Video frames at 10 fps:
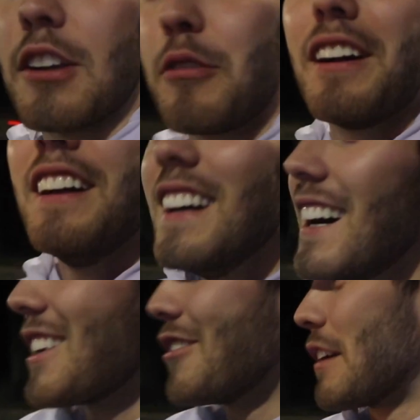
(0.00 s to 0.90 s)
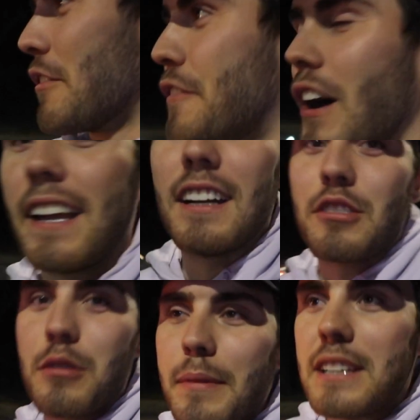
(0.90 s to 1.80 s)
I don't want to have a fight. I
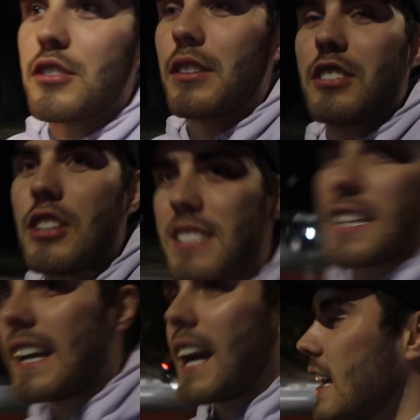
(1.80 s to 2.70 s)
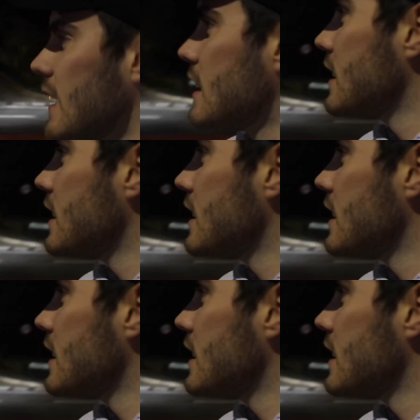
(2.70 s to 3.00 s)
just want to make sure that she's okay.